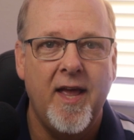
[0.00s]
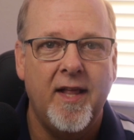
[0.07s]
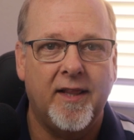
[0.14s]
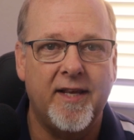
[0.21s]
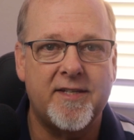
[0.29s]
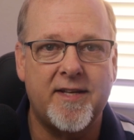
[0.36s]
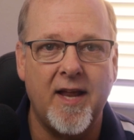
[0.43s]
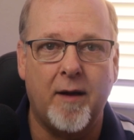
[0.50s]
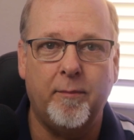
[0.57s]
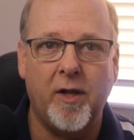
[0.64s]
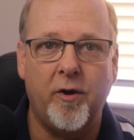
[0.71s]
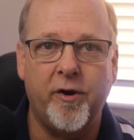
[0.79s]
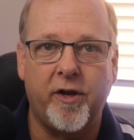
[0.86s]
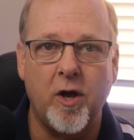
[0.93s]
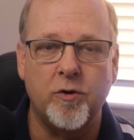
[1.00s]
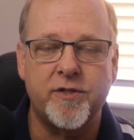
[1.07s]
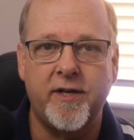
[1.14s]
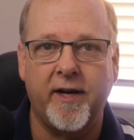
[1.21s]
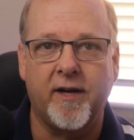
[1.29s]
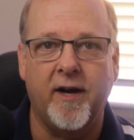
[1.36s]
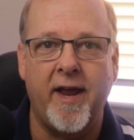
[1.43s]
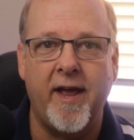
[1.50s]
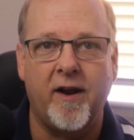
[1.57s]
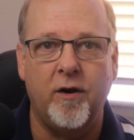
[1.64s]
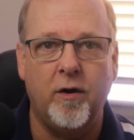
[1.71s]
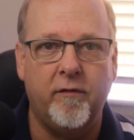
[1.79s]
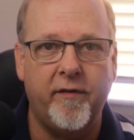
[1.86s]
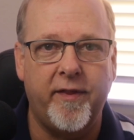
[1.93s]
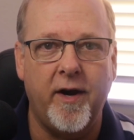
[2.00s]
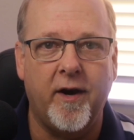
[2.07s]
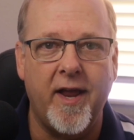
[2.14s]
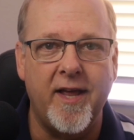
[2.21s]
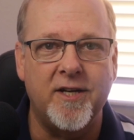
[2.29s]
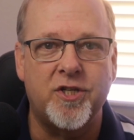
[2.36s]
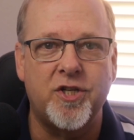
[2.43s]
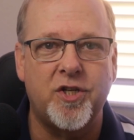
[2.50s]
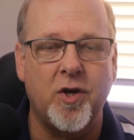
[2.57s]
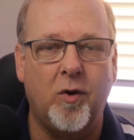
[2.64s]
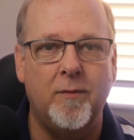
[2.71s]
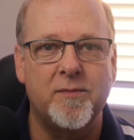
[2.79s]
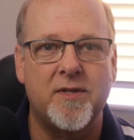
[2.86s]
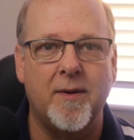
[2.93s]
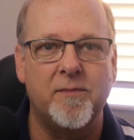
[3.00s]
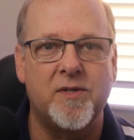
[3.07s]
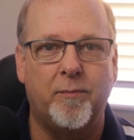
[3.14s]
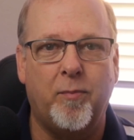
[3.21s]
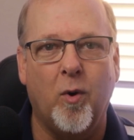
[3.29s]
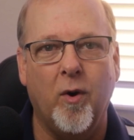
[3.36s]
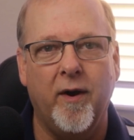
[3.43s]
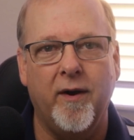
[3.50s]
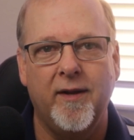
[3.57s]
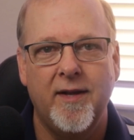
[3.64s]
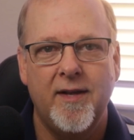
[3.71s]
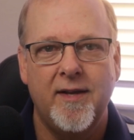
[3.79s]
Links down below to Ghostdigger. Head on over there and show him some support.